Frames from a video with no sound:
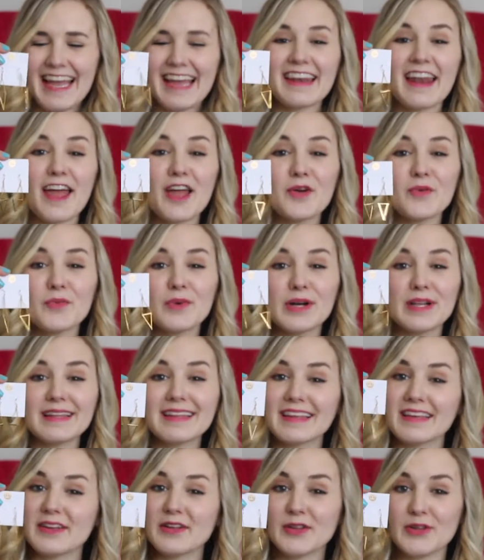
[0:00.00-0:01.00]
And I
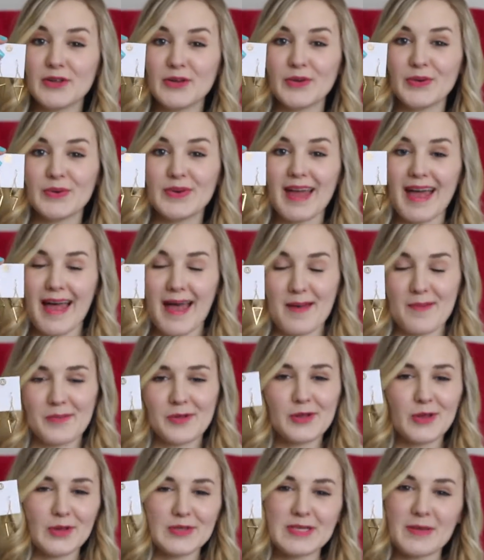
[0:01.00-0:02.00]
will include
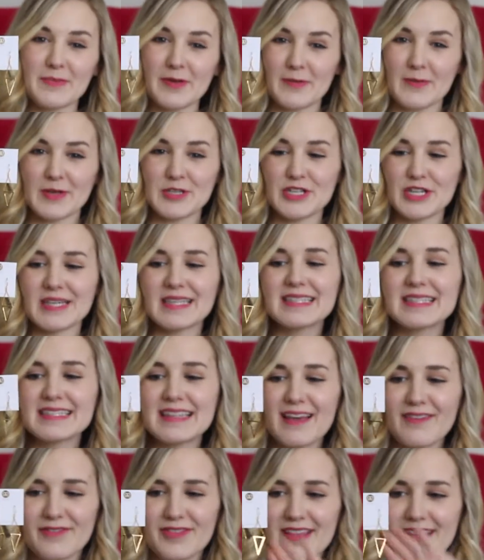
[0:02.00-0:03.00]
um, close-up
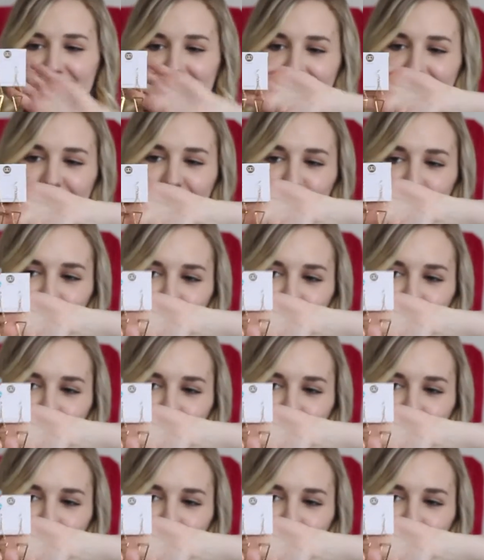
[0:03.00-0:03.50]
images of these as